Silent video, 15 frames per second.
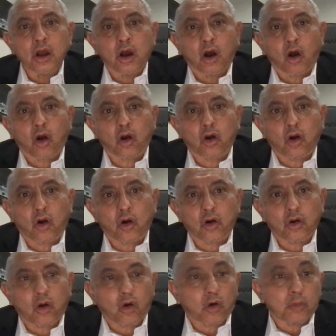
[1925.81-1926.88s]

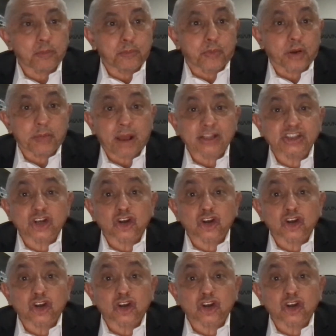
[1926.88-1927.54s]
or pretty much